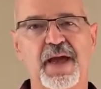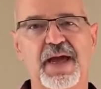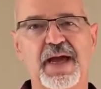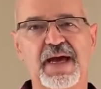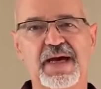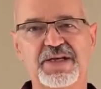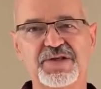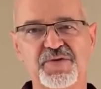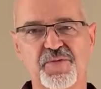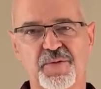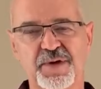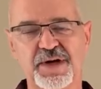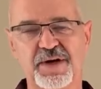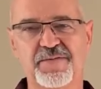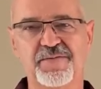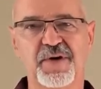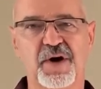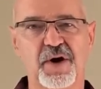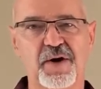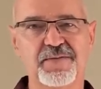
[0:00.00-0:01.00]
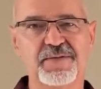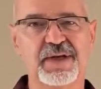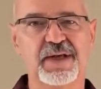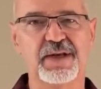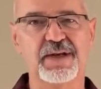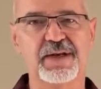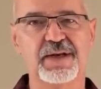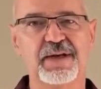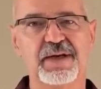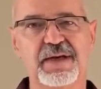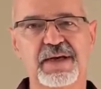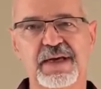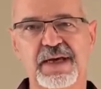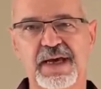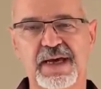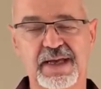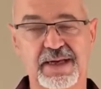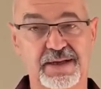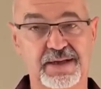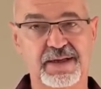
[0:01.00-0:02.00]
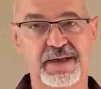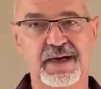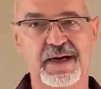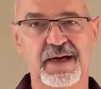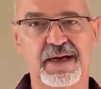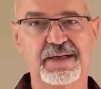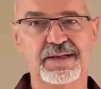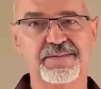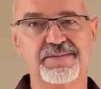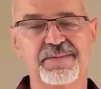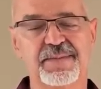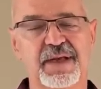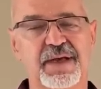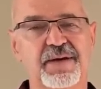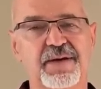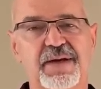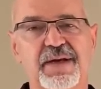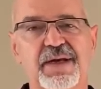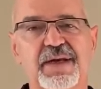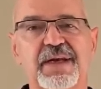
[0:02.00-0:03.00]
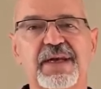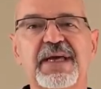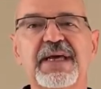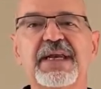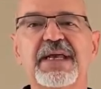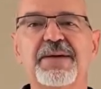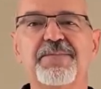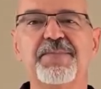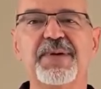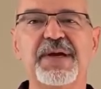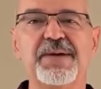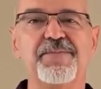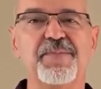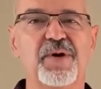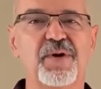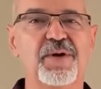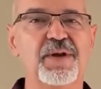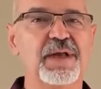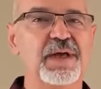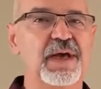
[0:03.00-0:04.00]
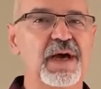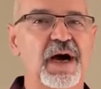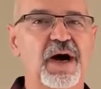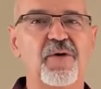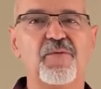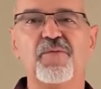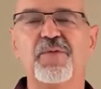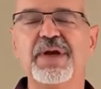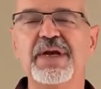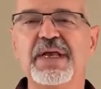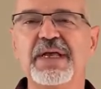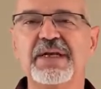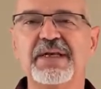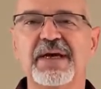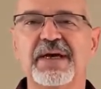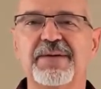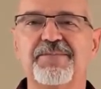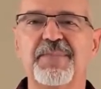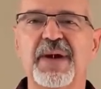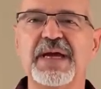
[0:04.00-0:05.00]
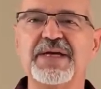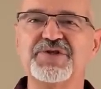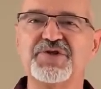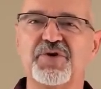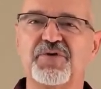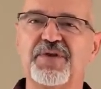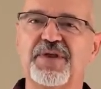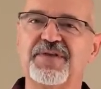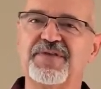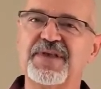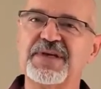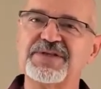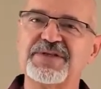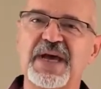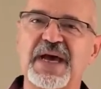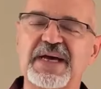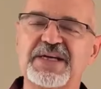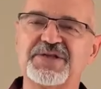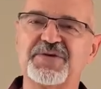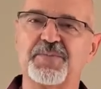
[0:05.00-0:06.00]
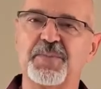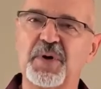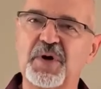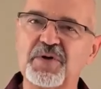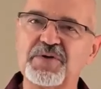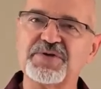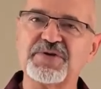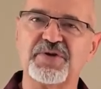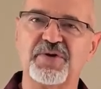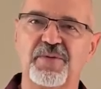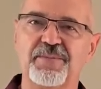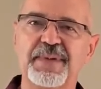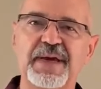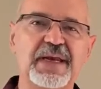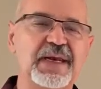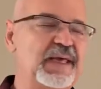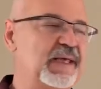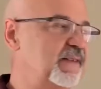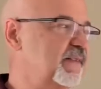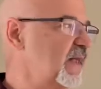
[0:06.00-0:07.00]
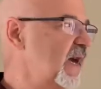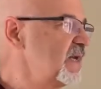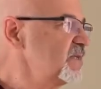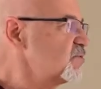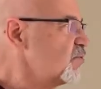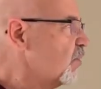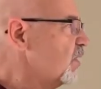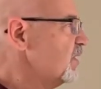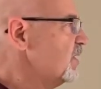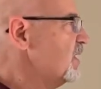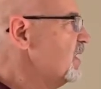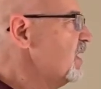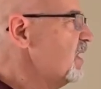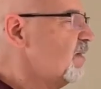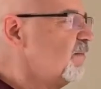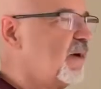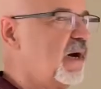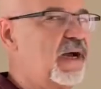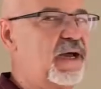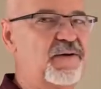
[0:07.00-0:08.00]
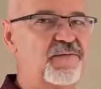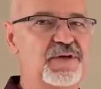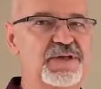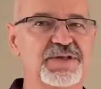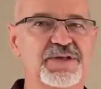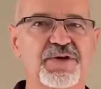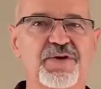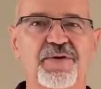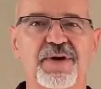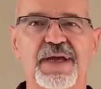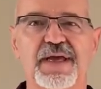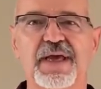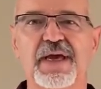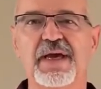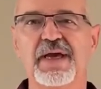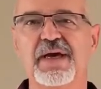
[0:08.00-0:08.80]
as we're involved in leading people. We need to make sure that this has personal meaning. That's what Nehemiah was doing.